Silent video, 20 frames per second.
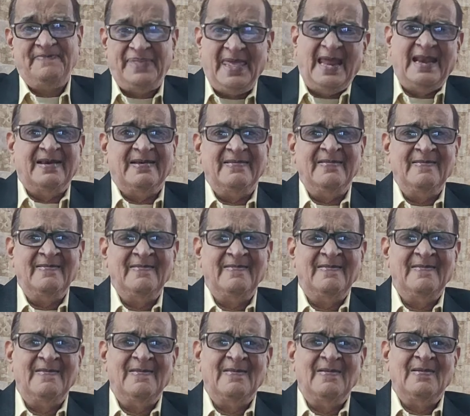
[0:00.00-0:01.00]
Then,
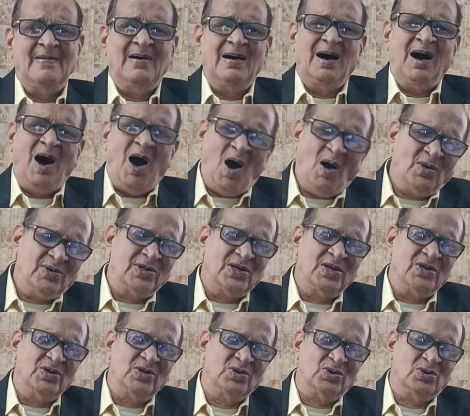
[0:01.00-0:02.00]
how do
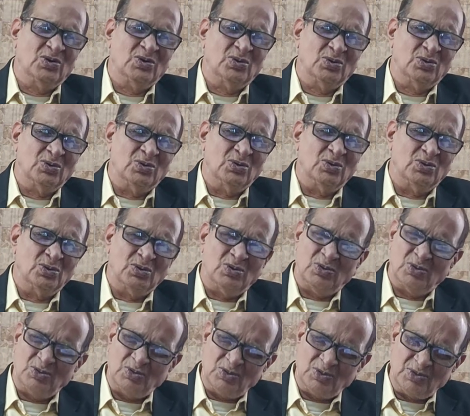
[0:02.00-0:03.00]
you
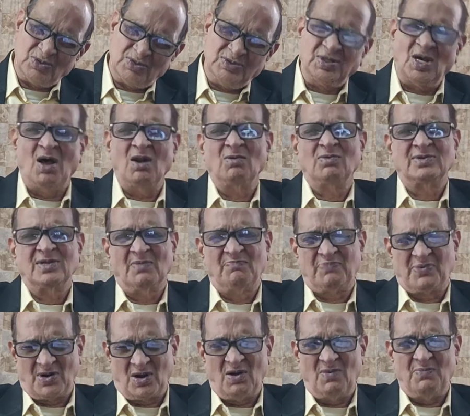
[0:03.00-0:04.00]
solve the
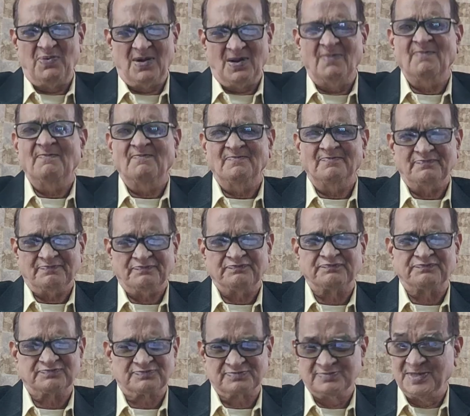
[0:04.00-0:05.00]
problem?
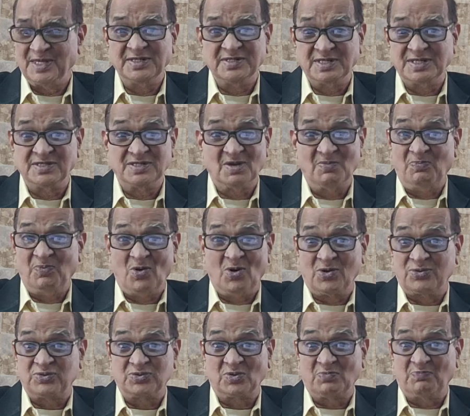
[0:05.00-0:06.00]
This is the
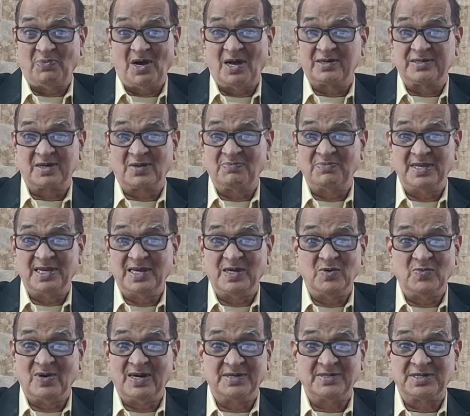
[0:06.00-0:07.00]
fourth part of the
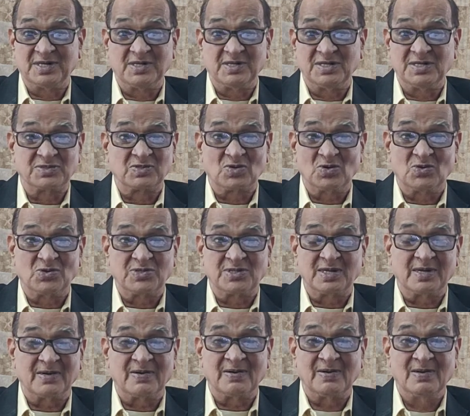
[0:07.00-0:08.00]
invention
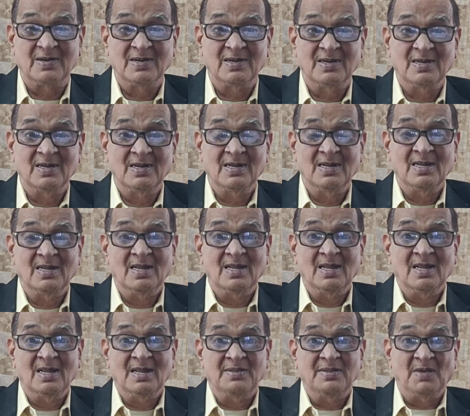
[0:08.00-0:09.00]
disclosure.
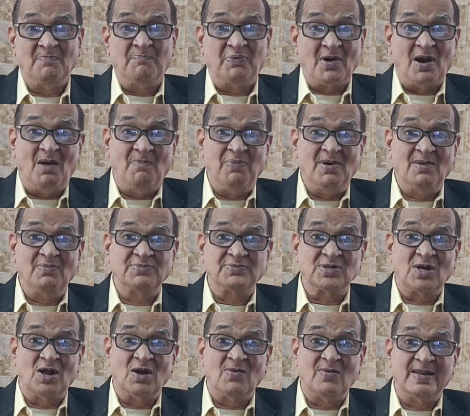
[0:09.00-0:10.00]
The problem
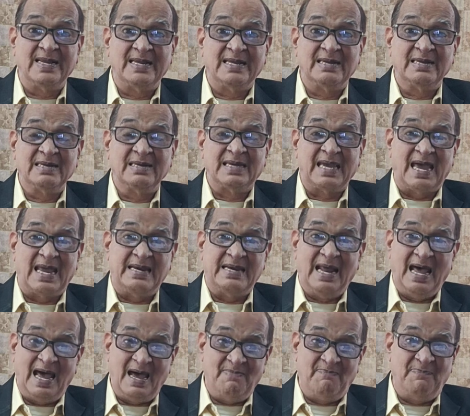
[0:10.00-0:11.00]
solving can
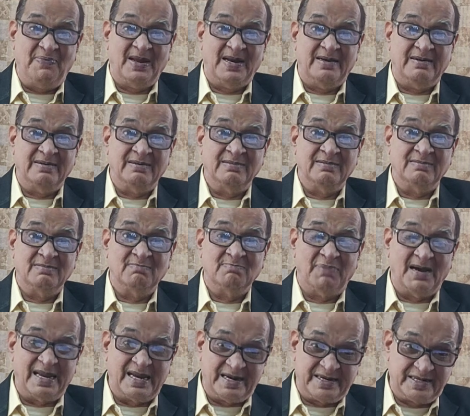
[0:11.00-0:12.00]
happen
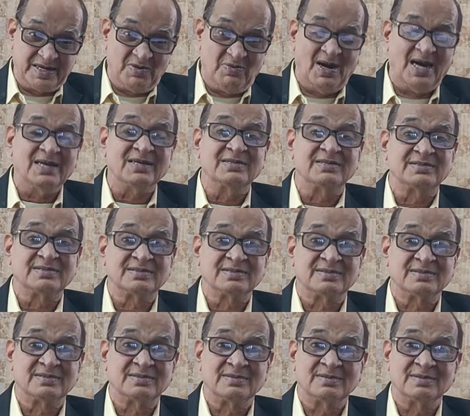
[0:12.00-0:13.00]
by a device.